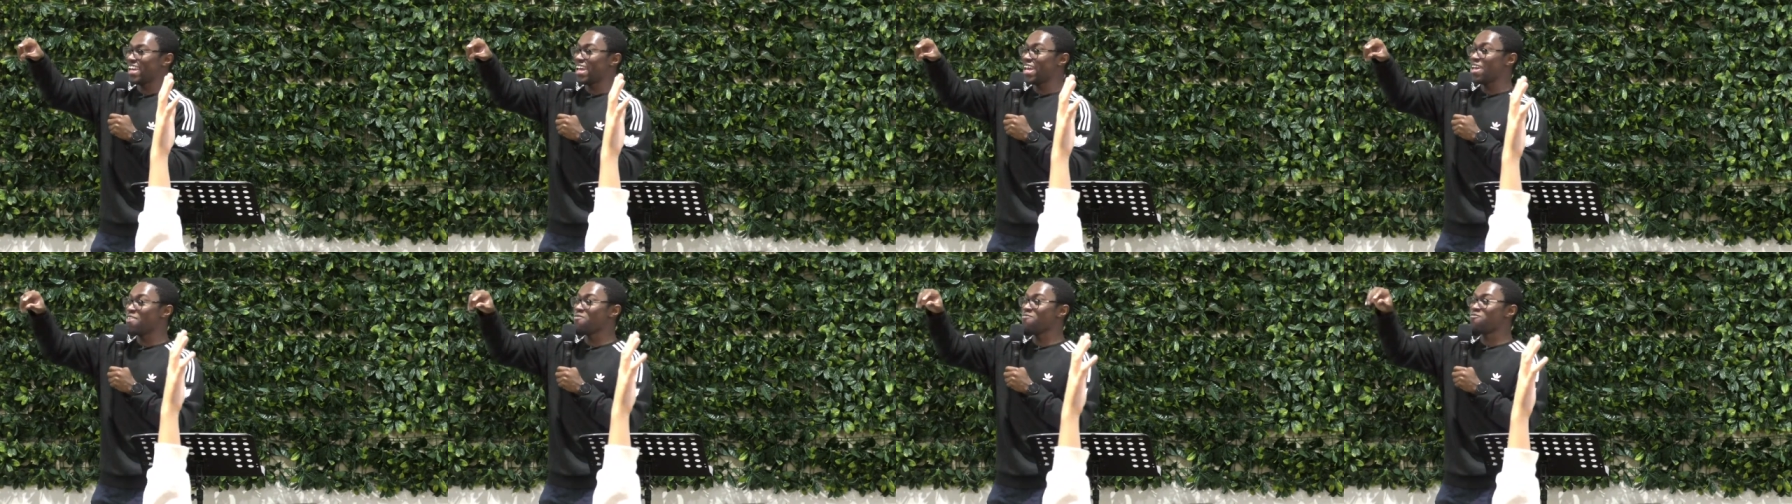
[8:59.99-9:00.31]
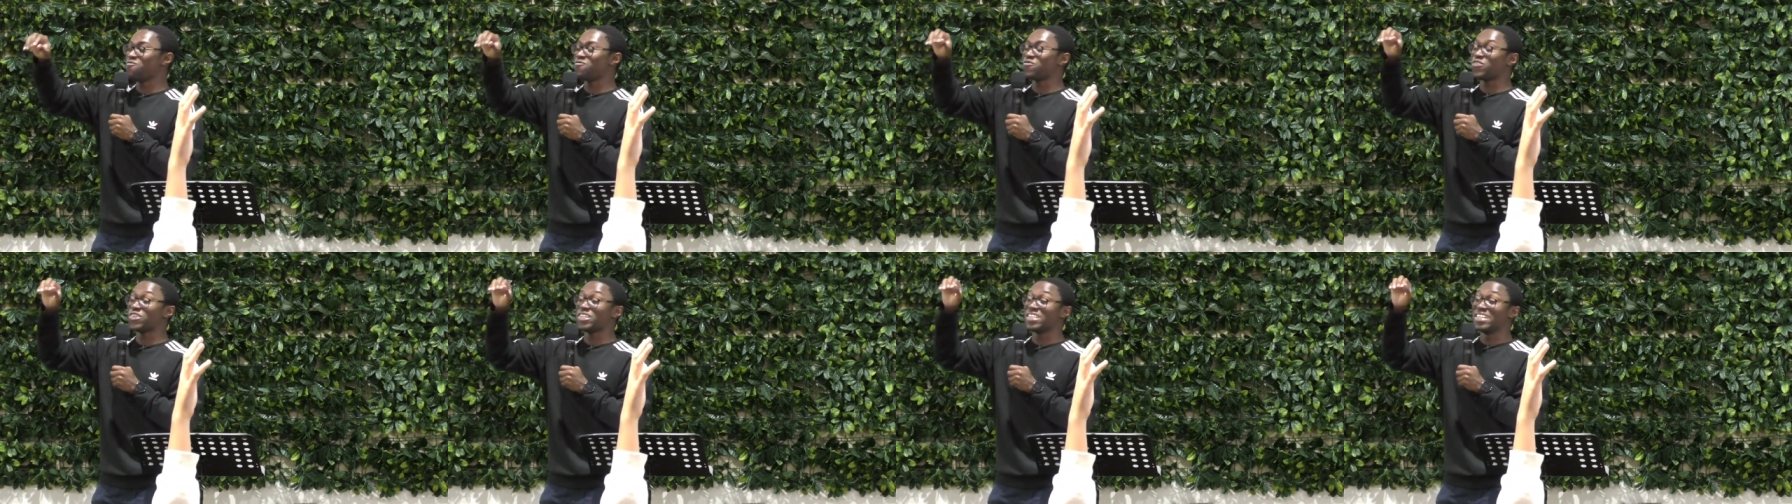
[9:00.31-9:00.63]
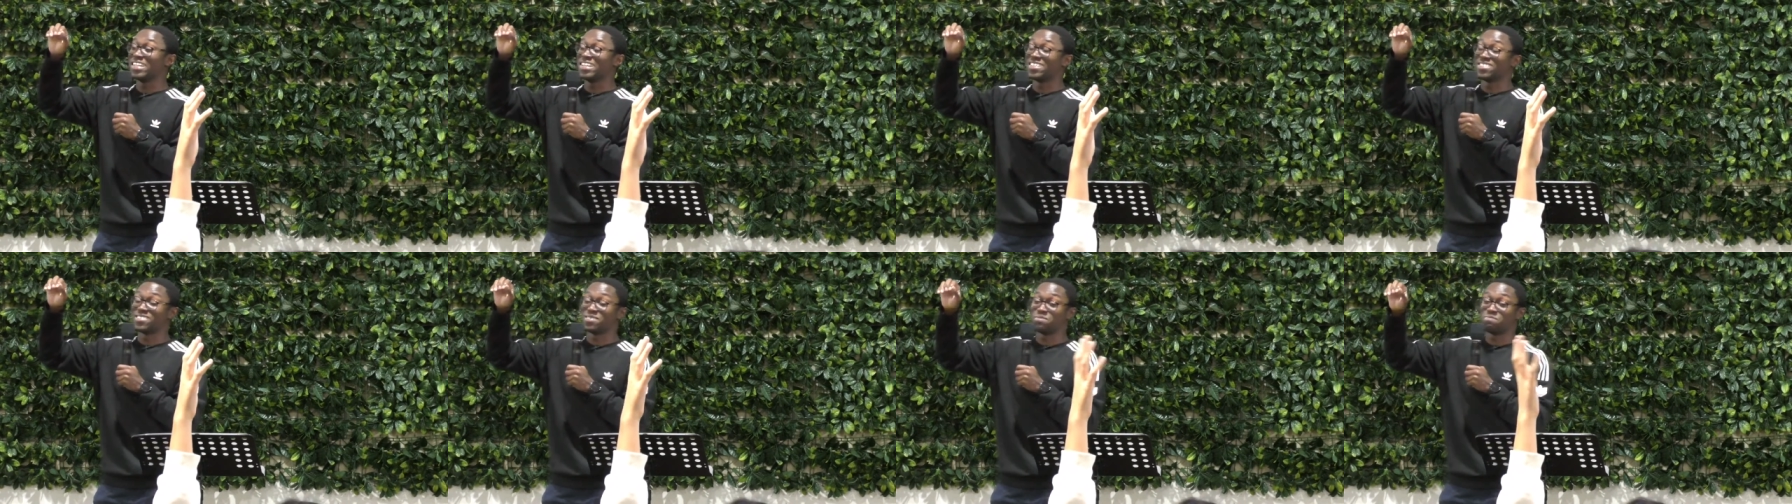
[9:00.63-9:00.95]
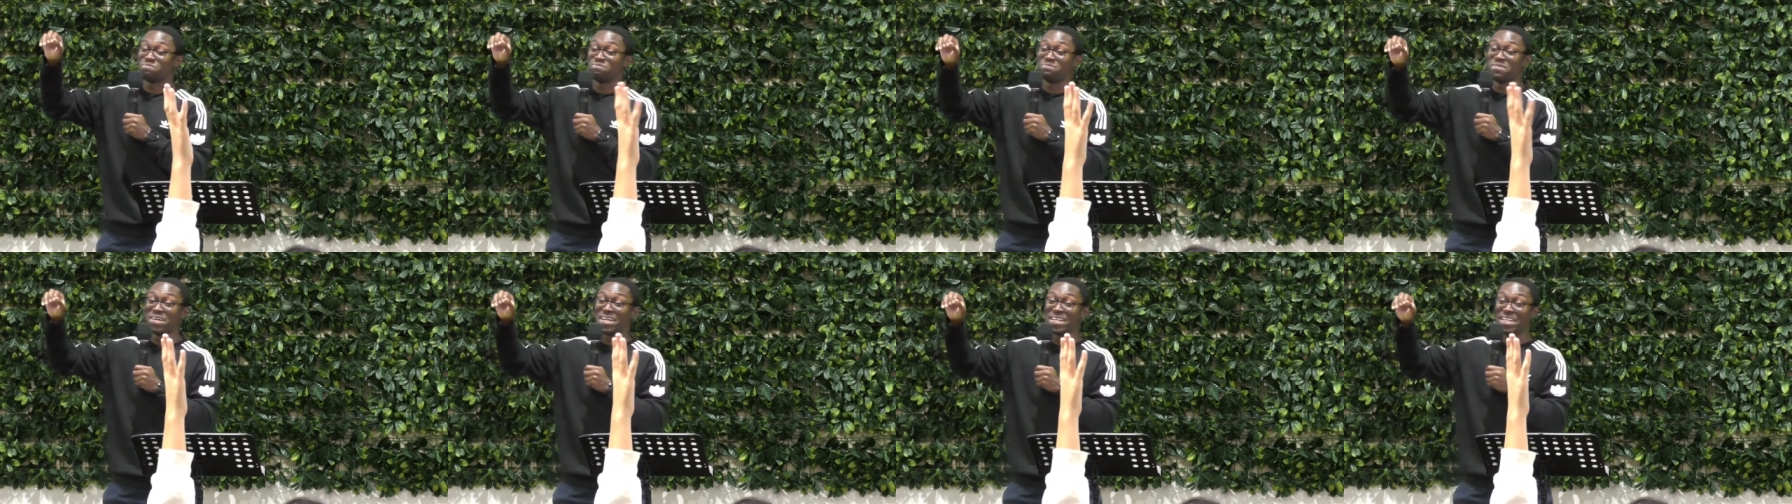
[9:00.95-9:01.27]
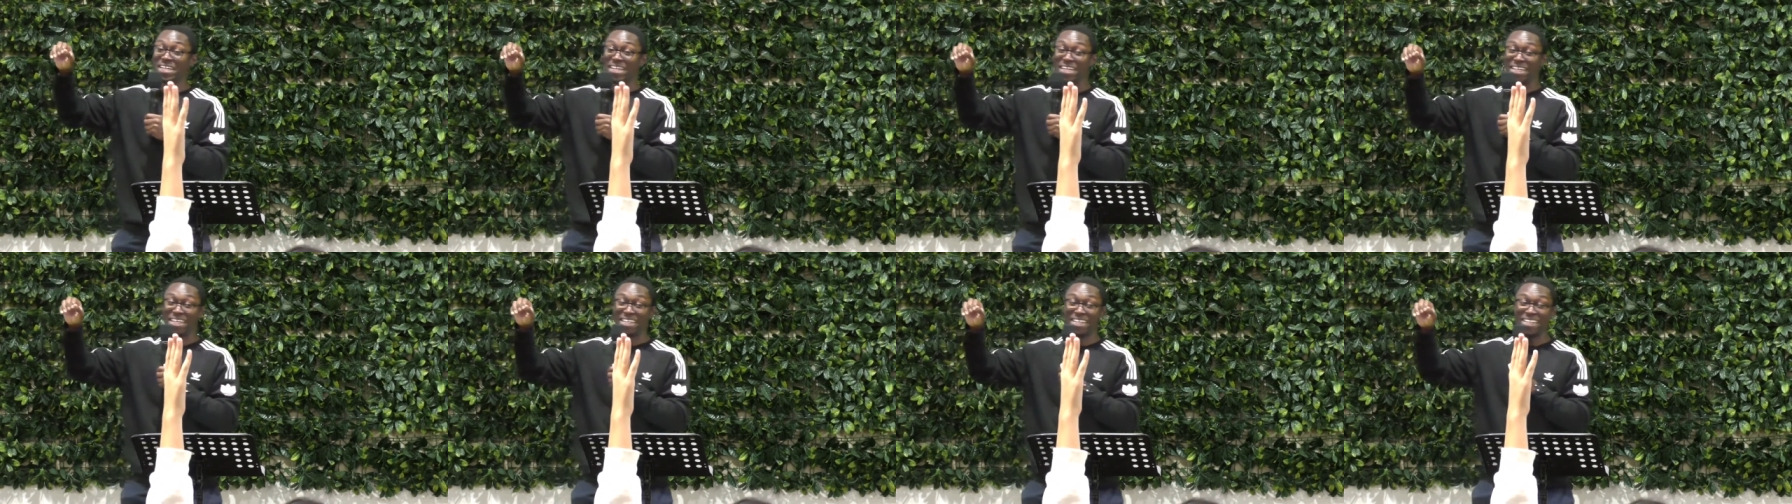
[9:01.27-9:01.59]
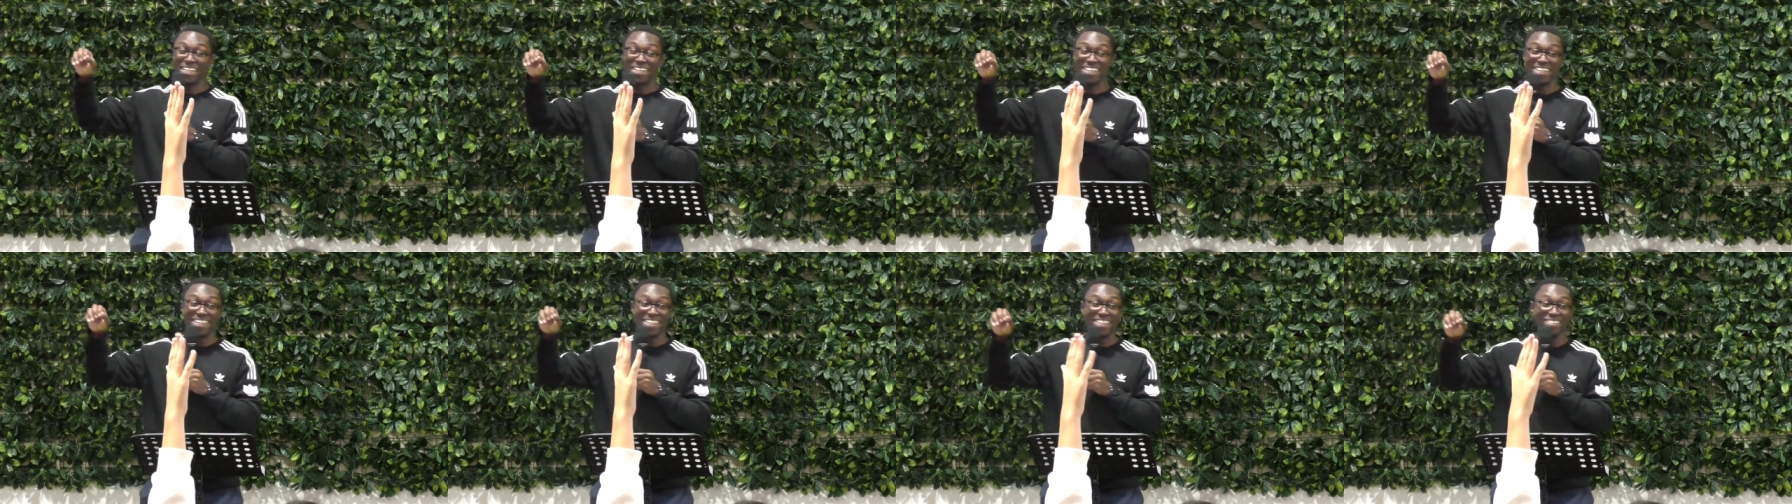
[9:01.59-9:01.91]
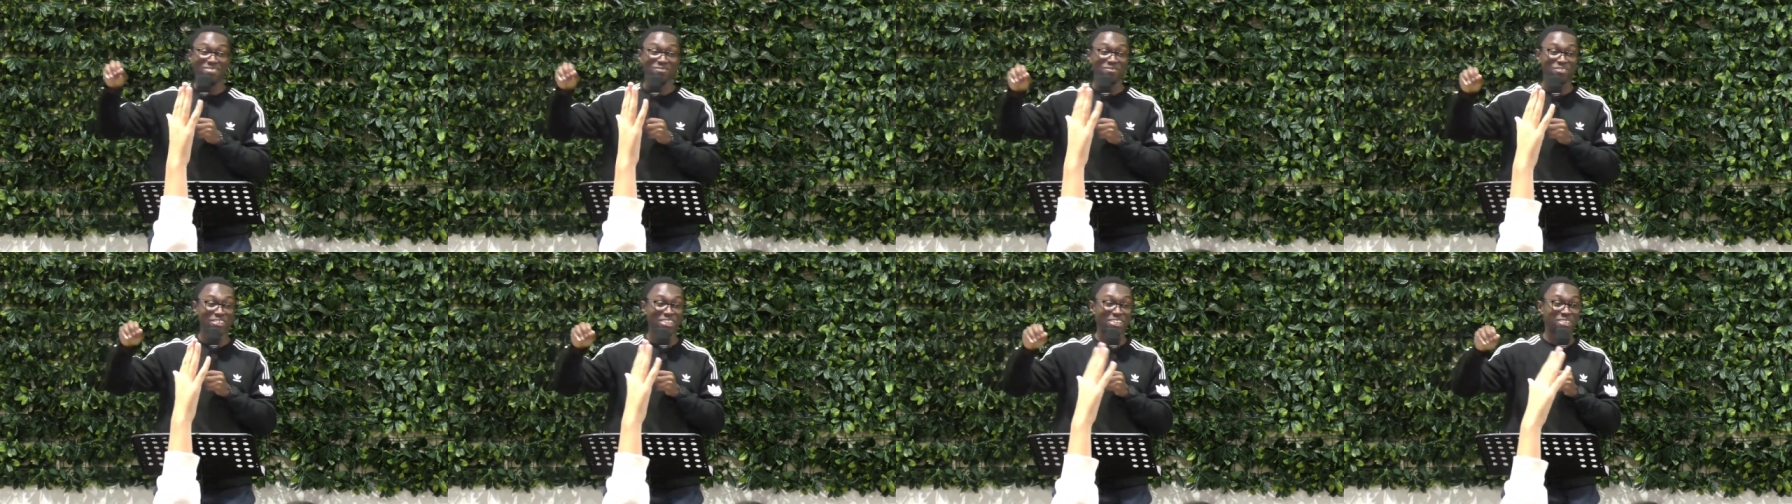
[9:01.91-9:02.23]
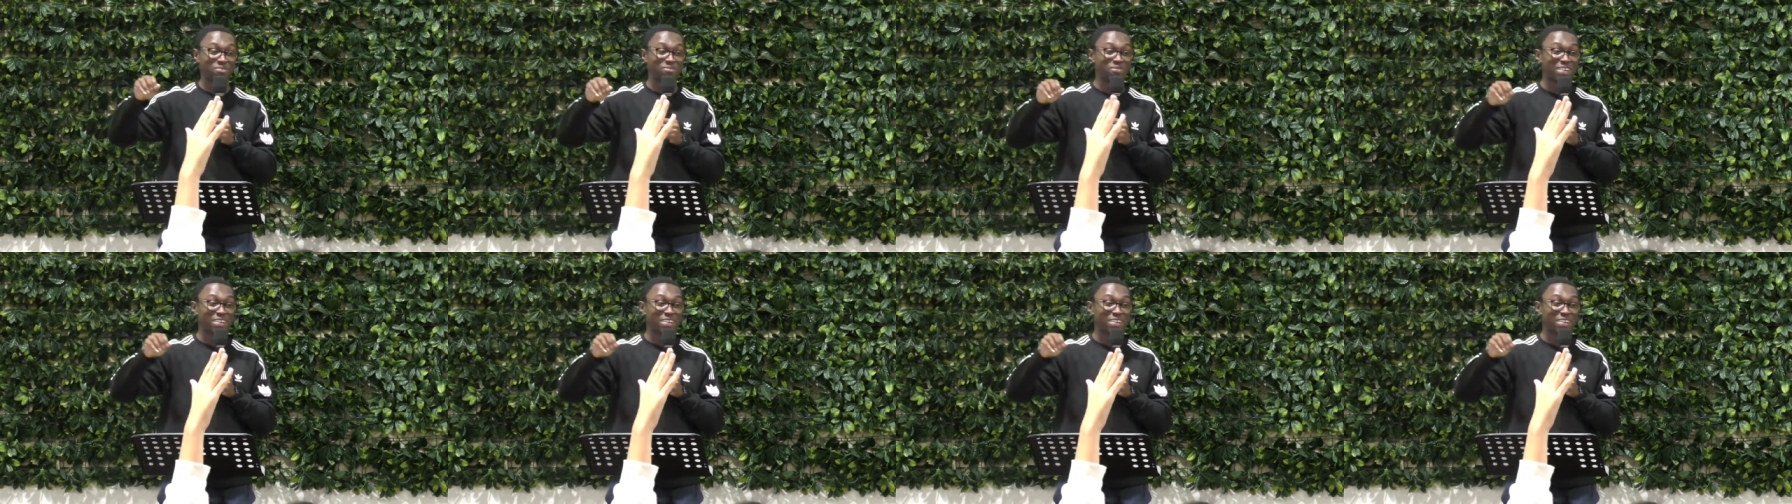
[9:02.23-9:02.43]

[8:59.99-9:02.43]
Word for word: Infinite money, infinite